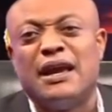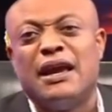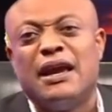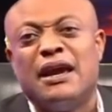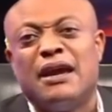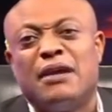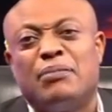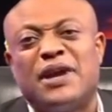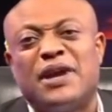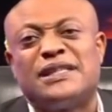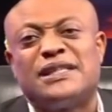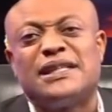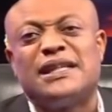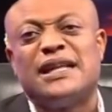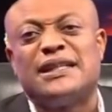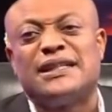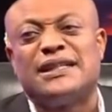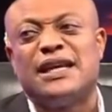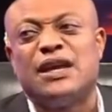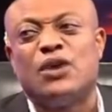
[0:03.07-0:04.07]
President
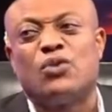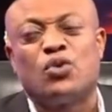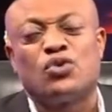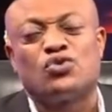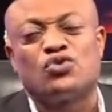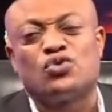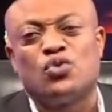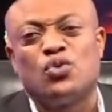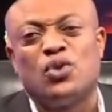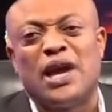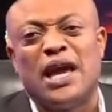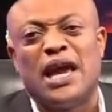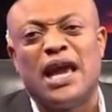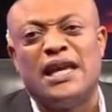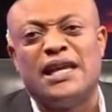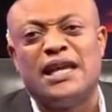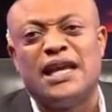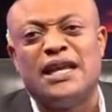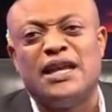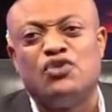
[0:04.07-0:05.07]
Ekoso
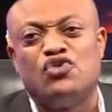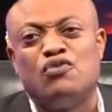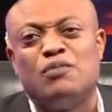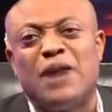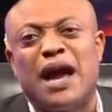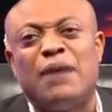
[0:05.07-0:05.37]
Yenijuma,